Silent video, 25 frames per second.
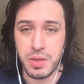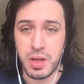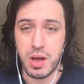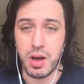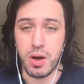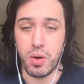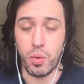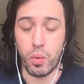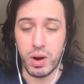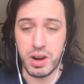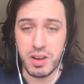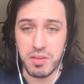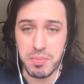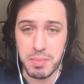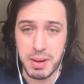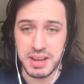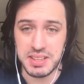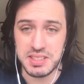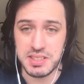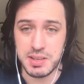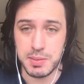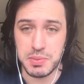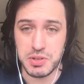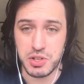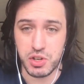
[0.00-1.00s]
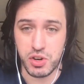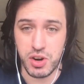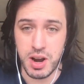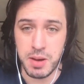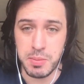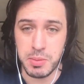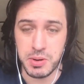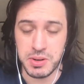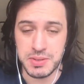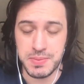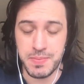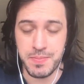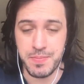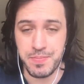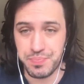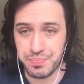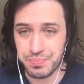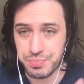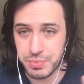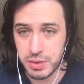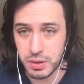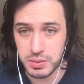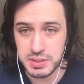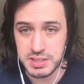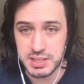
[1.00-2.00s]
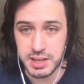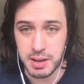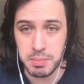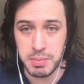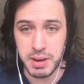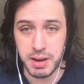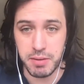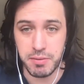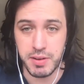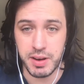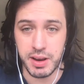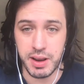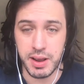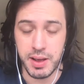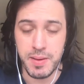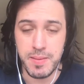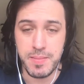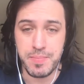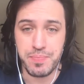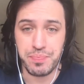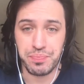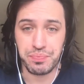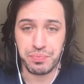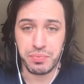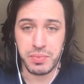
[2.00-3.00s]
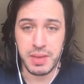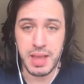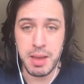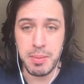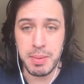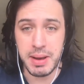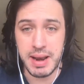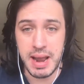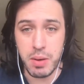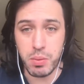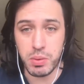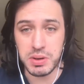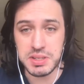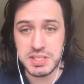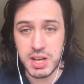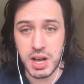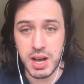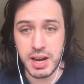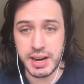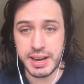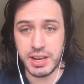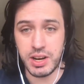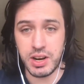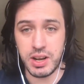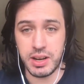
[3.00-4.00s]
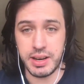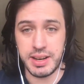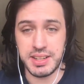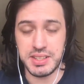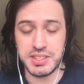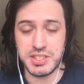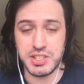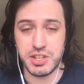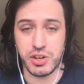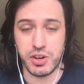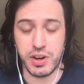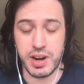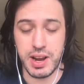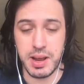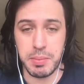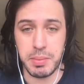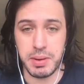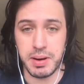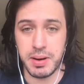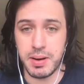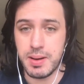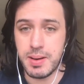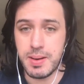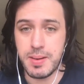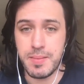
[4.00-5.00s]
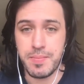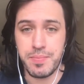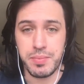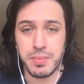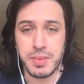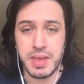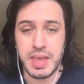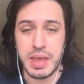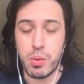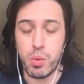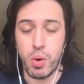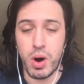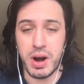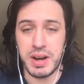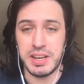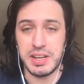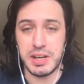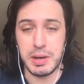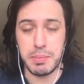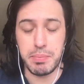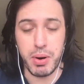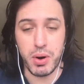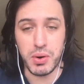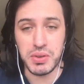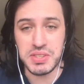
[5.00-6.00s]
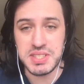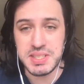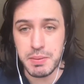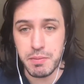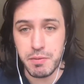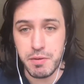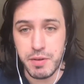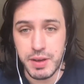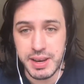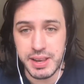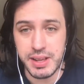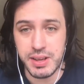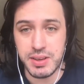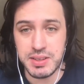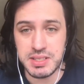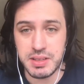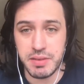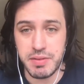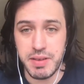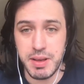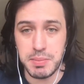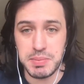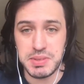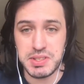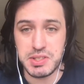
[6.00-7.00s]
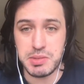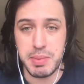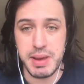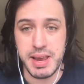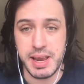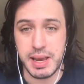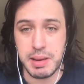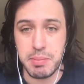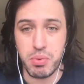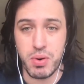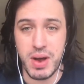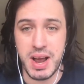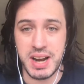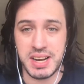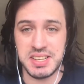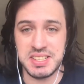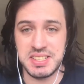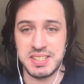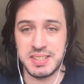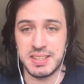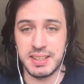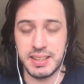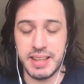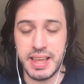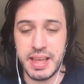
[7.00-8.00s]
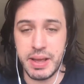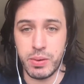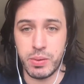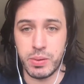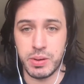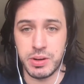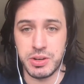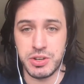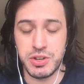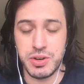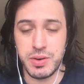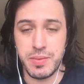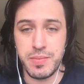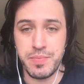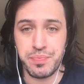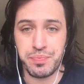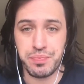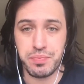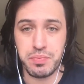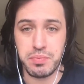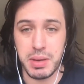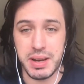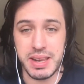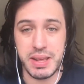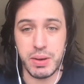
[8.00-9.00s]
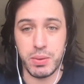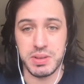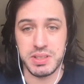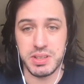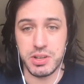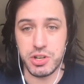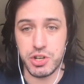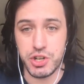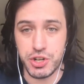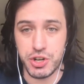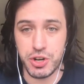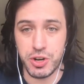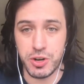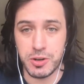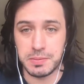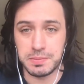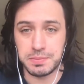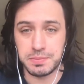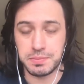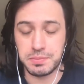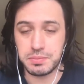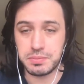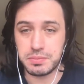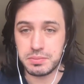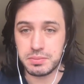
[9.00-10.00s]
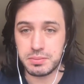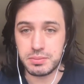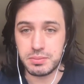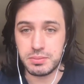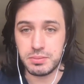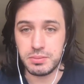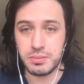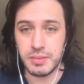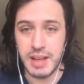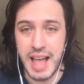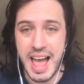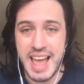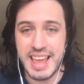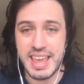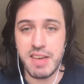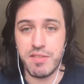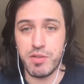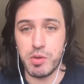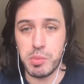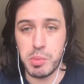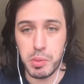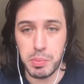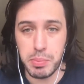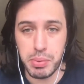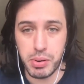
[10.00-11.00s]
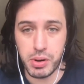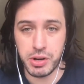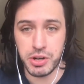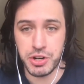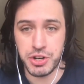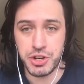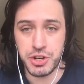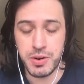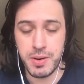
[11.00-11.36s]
One of my subscribers, what's up Nifty, him and I were talking on Instagram, and he wanted to post some videos of him speak and practicing the language, but he wasn't sure. I gave him a push.